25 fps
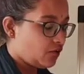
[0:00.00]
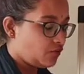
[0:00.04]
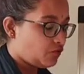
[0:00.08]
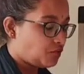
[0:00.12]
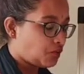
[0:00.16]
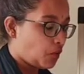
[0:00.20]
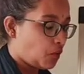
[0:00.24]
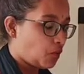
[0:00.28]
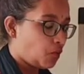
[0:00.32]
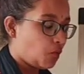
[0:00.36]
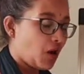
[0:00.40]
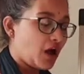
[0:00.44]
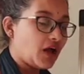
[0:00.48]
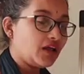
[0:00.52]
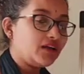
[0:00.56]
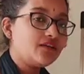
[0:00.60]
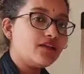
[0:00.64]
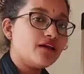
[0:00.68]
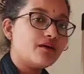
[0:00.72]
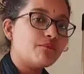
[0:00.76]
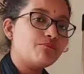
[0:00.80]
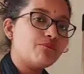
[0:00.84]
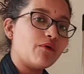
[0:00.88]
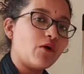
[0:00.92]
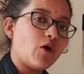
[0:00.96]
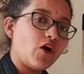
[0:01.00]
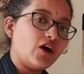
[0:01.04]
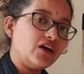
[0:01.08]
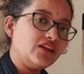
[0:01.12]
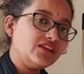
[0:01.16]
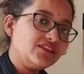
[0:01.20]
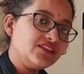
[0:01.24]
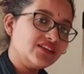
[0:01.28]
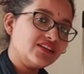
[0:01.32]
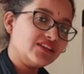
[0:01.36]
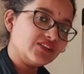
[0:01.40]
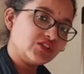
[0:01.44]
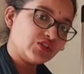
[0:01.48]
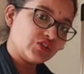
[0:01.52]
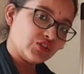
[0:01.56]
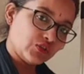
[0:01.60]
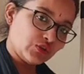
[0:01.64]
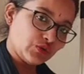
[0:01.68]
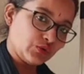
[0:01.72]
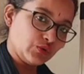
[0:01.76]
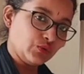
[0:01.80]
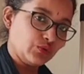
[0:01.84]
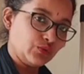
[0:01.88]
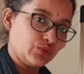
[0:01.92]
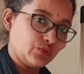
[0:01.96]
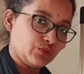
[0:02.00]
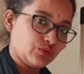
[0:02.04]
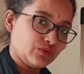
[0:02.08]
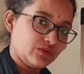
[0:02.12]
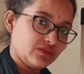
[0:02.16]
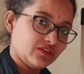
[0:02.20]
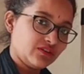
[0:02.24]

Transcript: for 1 upon 2.